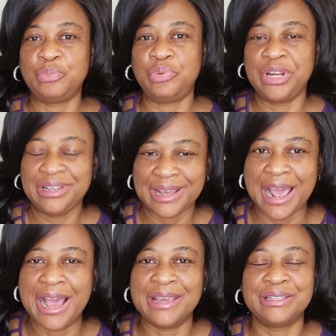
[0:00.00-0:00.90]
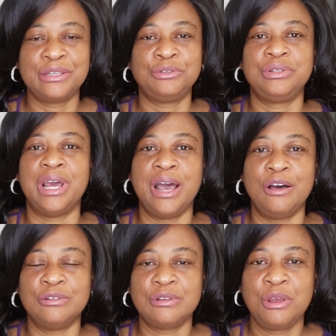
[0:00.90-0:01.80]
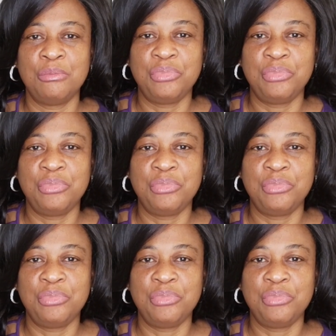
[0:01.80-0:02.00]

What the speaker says: bring the eyes into the house,